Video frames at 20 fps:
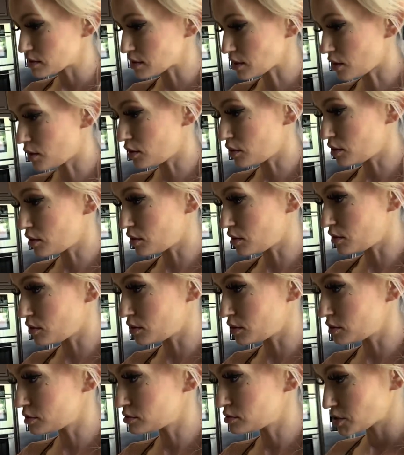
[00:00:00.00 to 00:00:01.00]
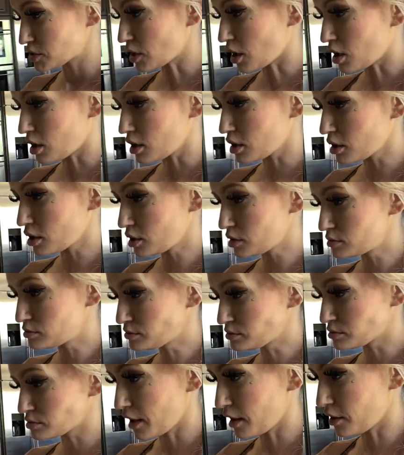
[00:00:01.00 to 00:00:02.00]
So start,
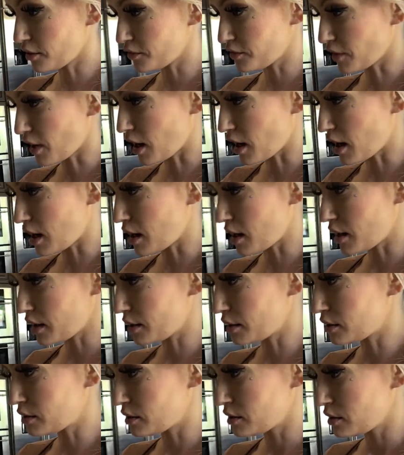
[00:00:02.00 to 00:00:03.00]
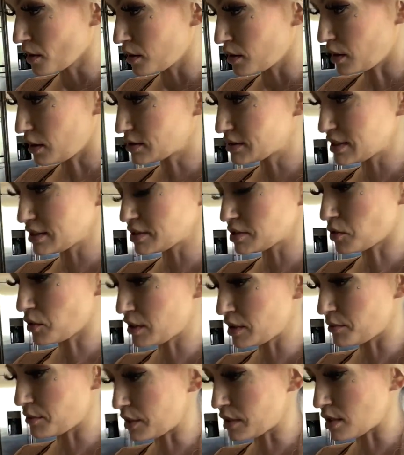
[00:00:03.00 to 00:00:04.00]
air fry. Let's say
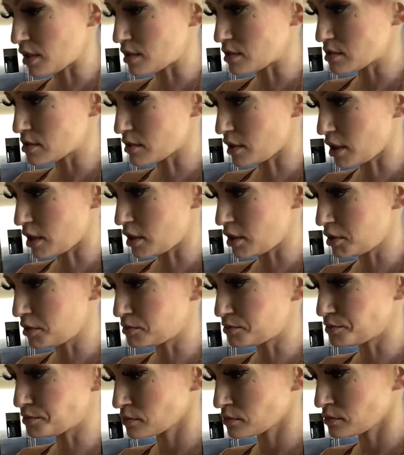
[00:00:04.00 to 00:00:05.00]
20 minutes, right?